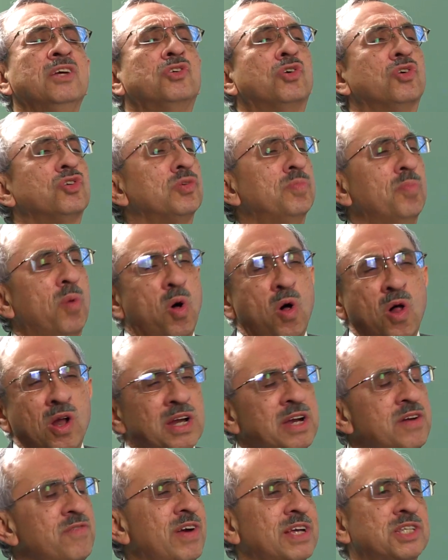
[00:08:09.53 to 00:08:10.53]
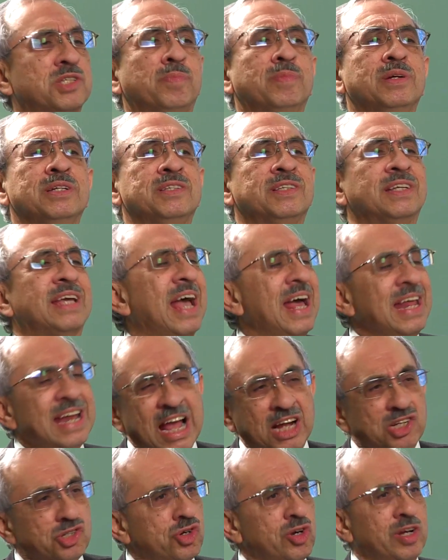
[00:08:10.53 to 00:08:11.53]
So small investments can
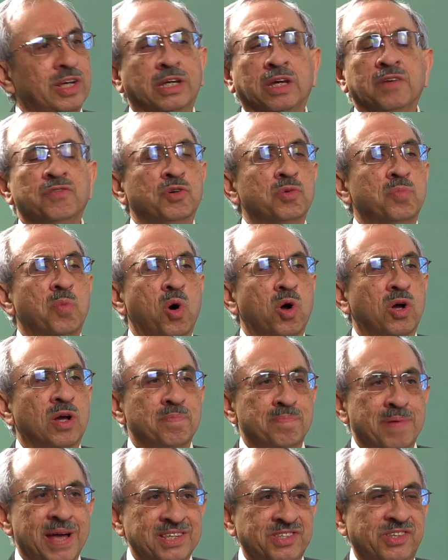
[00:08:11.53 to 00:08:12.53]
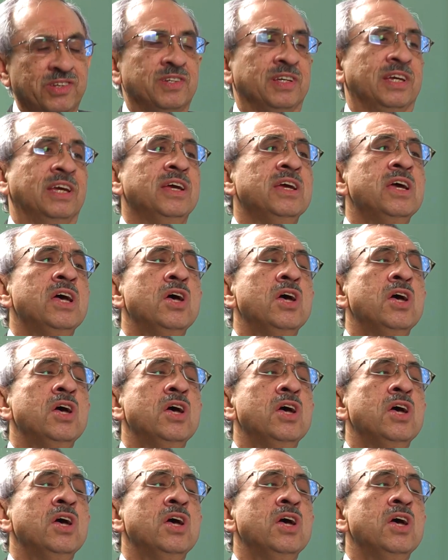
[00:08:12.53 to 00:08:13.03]
actually give you more capacity.